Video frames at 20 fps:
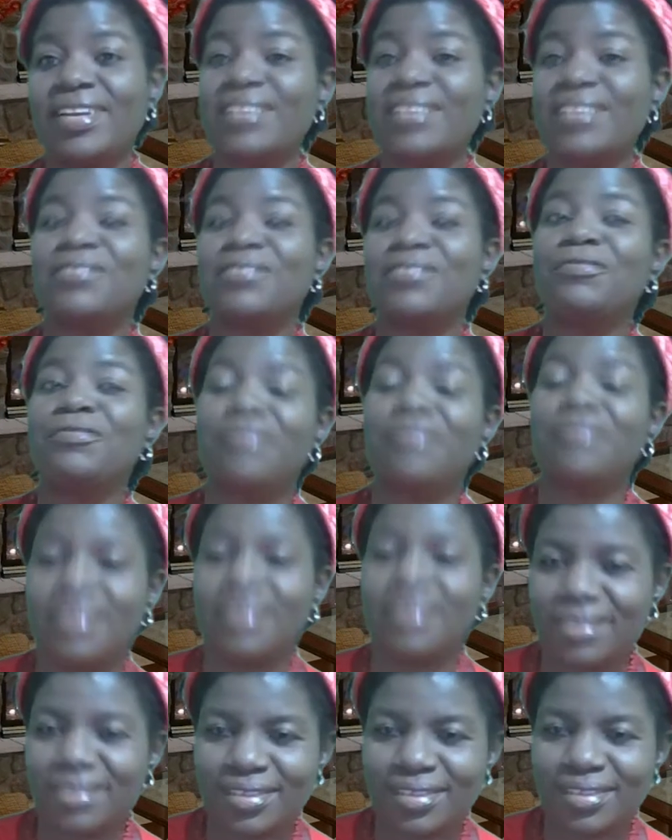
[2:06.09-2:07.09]
of faith,
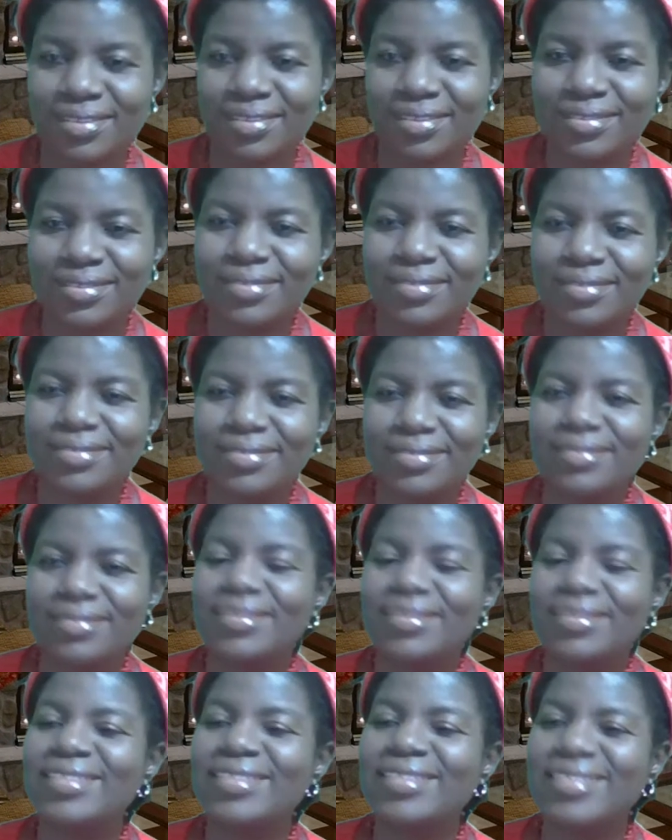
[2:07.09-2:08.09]

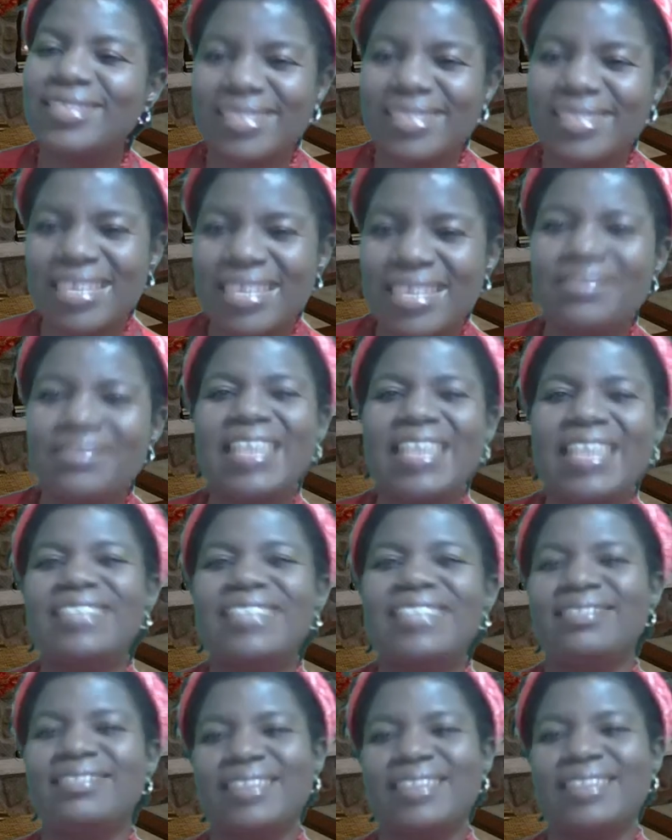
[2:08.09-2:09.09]
save
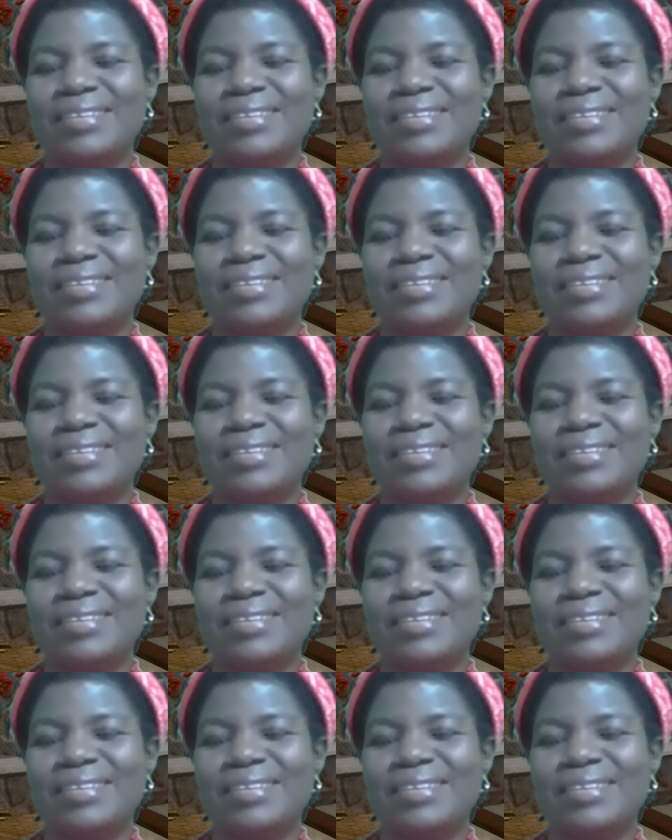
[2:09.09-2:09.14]
Nigeria.